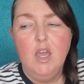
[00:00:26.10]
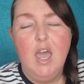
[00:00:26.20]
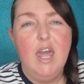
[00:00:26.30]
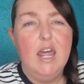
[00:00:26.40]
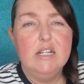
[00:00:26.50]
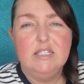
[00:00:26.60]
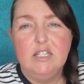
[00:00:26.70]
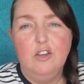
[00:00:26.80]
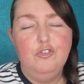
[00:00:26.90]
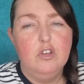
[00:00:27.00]
and I had seen
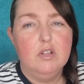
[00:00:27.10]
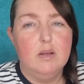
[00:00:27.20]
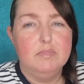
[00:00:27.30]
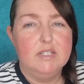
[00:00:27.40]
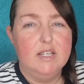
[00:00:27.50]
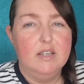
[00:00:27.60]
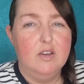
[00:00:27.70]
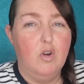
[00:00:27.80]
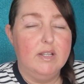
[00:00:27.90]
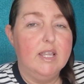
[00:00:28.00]
a few clips of it
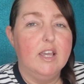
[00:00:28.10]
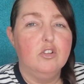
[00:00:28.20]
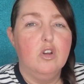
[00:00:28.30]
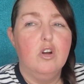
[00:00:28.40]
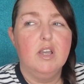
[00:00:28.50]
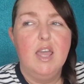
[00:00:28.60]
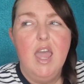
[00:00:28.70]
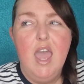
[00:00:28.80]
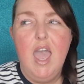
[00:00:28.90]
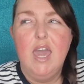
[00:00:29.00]
on TikTok.
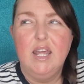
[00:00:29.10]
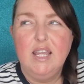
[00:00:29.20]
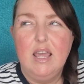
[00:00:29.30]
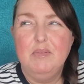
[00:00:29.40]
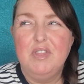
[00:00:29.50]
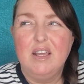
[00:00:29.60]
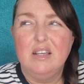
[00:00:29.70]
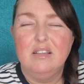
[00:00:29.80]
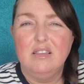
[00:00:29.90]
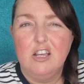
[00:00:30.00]
And I kept
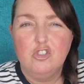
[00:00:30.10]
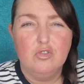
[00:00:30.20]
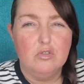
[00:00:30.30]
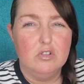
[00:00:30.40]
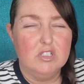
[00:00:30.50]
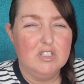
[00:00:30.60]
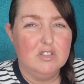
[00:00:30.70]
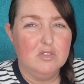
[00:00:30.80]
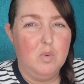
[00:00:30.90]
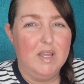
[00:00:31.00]
thinking that show looks
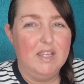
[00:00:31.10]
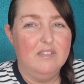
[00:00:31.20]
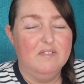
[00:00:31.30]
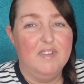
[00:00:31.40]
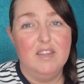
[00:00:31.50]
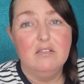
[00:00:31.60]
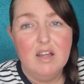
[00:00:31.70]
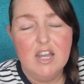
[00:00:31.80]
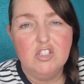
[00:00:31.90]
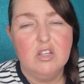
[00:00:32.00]
quite vile.
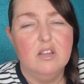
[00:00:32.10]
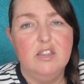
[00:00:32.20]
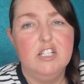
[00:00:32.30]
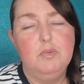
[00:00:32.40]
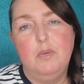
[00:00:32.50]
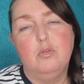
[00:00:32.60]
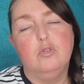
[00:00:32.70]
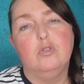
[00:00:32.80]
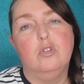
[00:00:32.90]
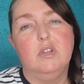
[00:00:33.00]
Actually, like, these people
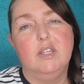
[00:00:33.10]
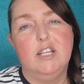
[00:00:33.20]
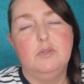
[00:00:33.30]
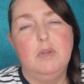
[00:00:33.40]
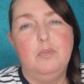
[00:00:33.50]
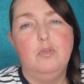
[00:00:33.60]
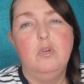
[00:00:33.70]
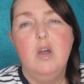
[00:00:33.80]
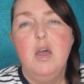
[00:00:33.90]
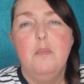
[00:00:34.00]
don't look like nice people.
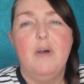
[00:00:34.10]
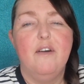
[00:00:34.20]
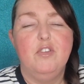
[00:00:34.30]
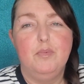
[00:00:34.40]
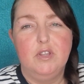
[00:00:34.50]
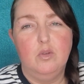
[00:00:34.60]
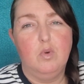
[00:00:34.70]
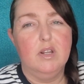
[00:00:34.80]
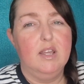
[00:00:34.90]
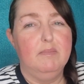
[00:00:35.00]
But everybody in
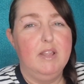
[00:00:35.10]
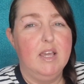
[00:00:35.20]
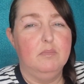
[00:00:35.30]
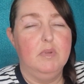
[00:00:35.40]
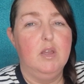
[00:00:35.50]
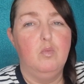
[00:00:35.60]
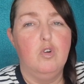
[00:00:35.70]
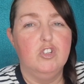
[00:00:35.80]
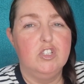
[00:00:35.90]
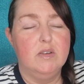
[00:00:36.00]
work kept telling me to
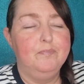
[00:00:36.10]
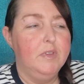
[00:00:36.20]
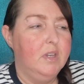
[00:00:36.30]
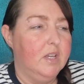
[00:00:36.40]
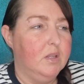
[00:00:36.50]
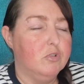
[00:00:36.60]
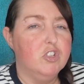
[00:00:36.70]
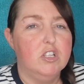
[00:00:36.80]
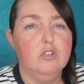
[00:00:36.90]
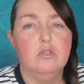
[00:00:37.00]
watch it, and they were
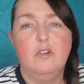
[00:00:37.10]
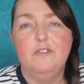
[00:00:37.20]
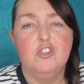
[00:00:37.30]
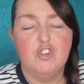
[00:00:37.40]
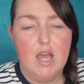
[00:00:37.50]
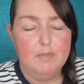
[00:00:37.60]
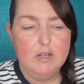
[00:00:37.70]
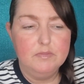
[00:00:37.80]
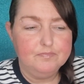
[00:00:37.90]
saying you'll love the drama.